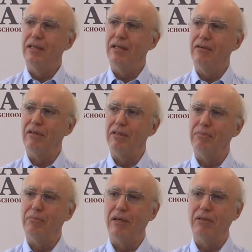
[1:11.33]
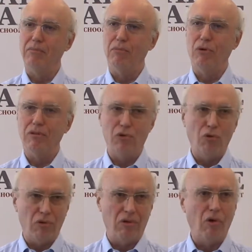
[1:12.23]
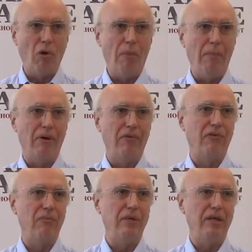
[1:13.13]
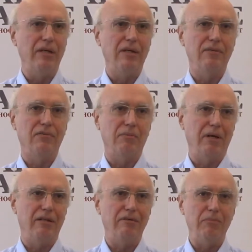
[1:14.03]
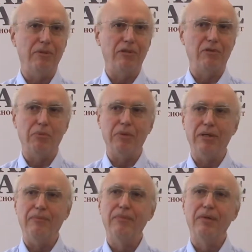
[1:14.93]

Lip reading: there is more hope for me, for my dreams to be